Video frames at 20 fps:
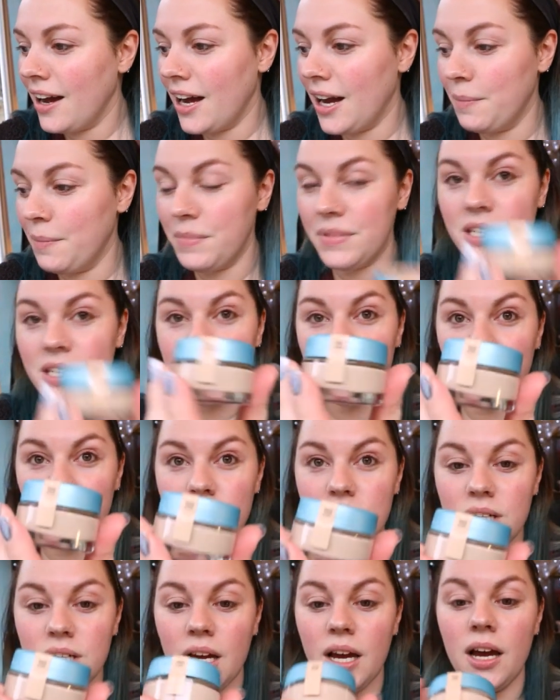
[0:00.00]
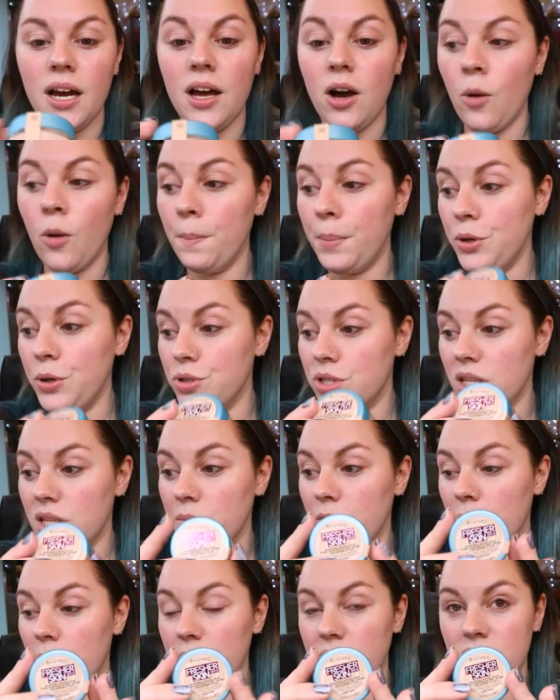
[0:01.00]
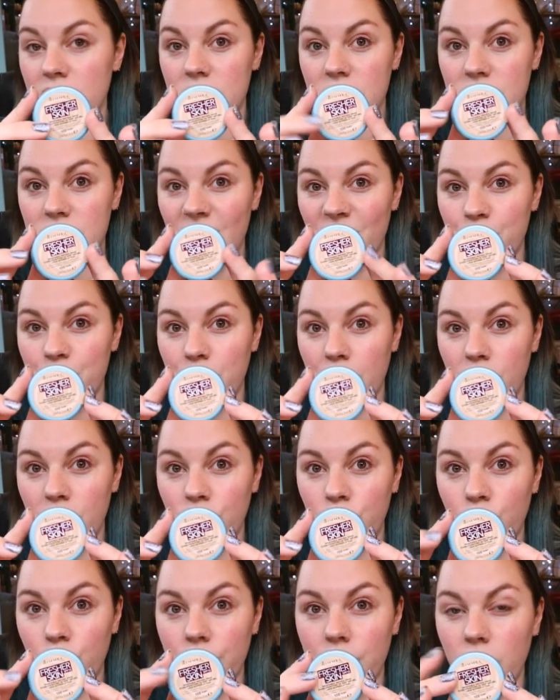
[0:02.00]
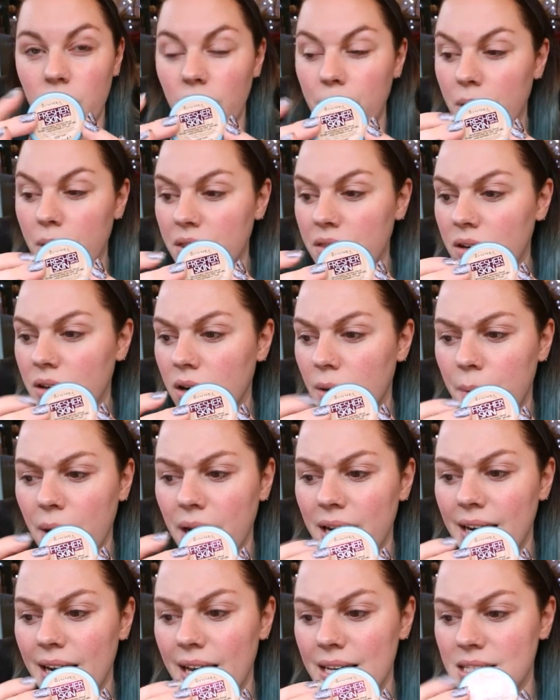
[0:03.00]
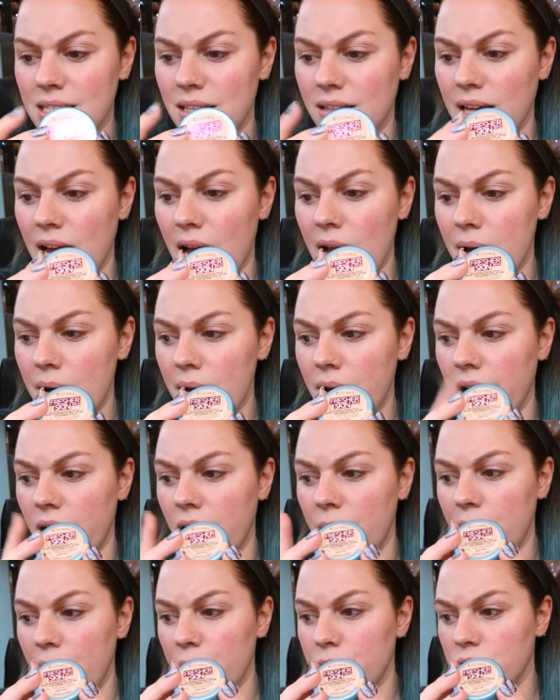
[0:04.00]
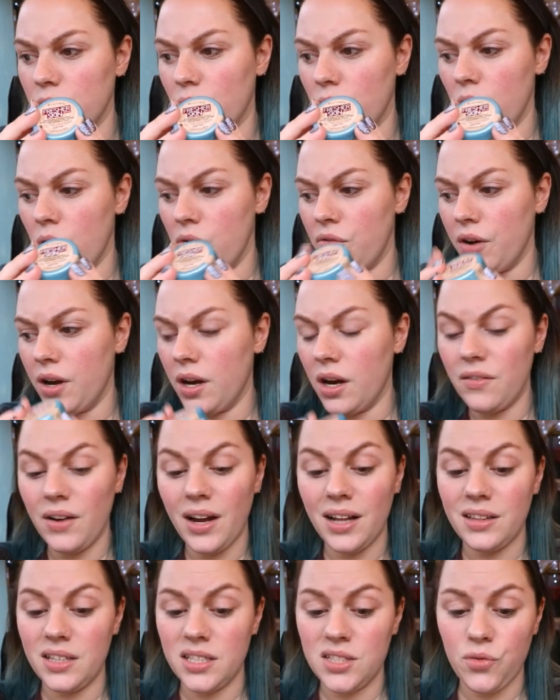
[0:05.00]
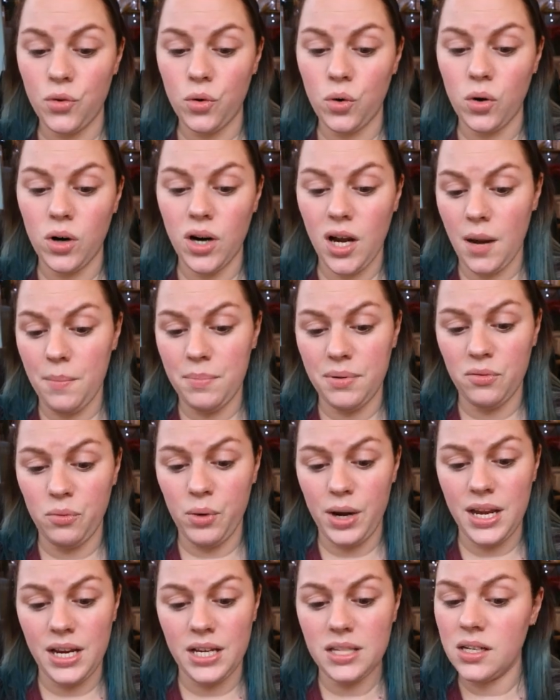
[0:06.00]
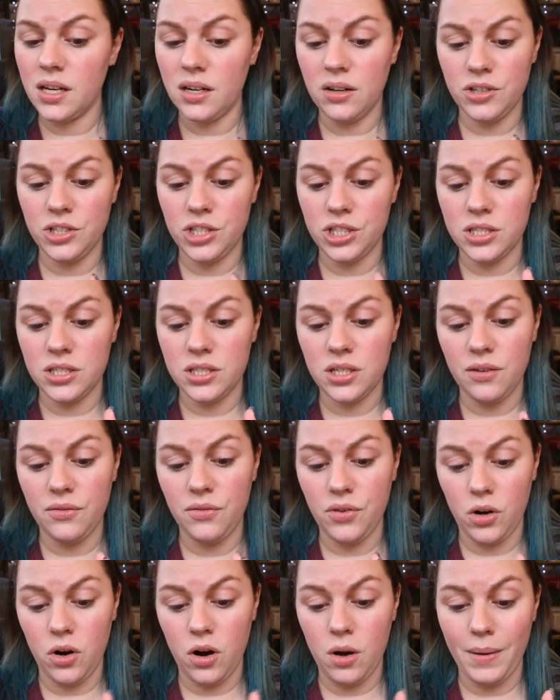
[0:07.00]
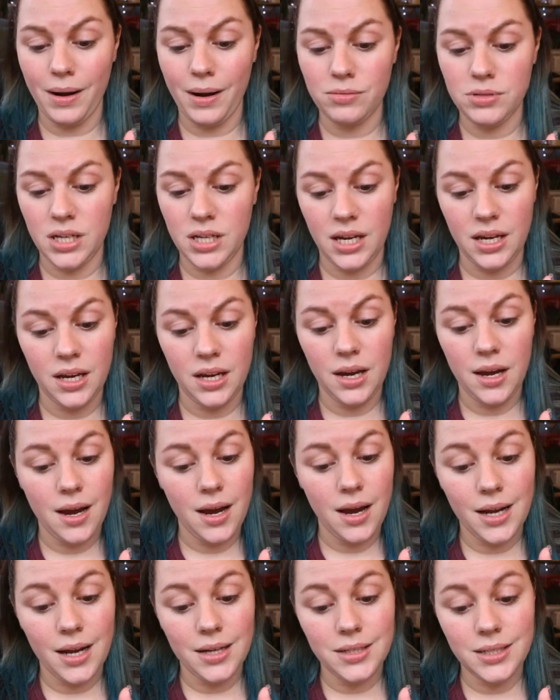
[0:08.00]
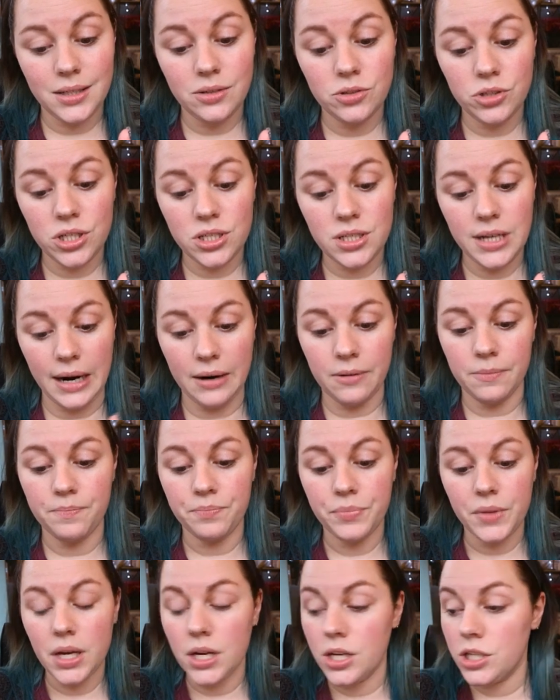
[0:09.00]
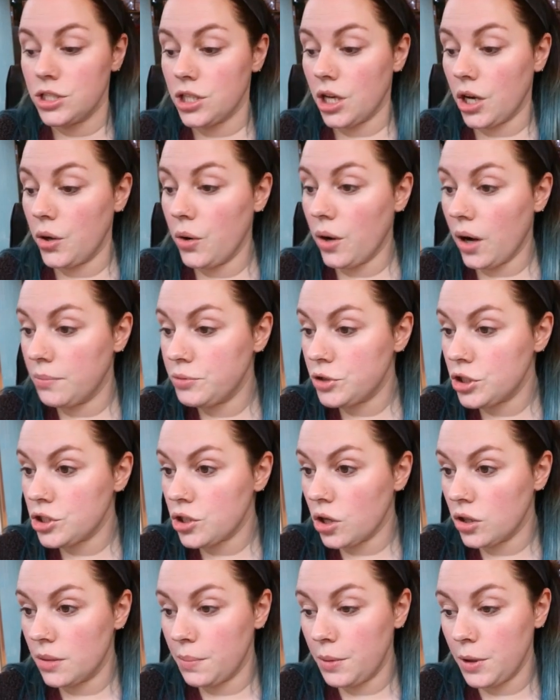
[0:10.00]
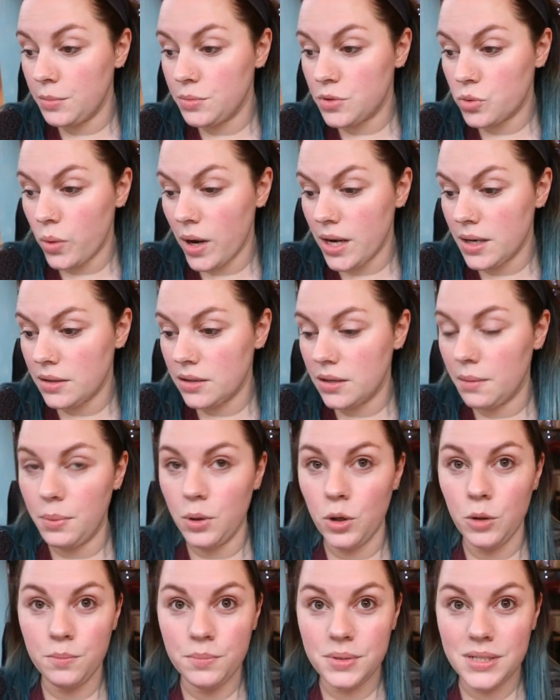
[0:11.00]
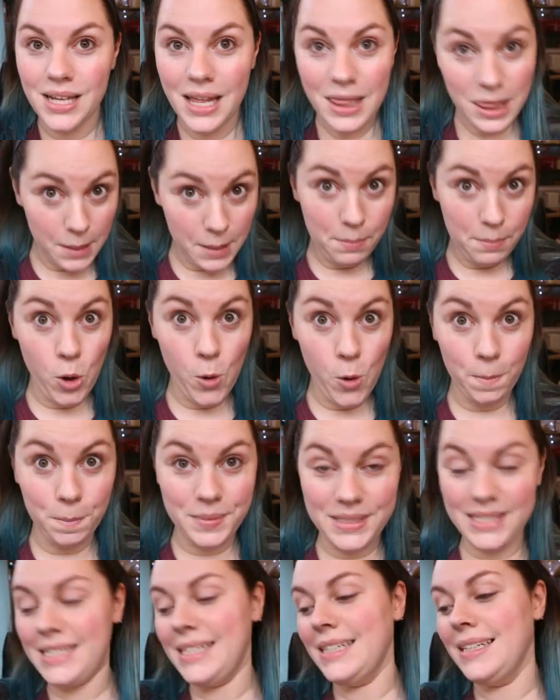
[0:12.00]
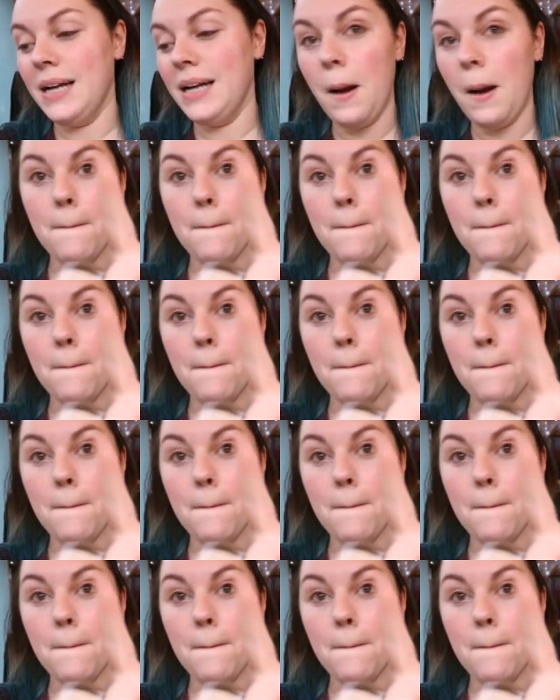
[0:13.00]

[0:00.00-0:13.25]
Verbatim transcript: um, this was uh, on Boots at the moment this is £7.49 but I think I paid less than that um, it was on offer I've had this for a couple of weeks and I just forgot about it until just now. So I'm just on the Boops web the Boops the Boops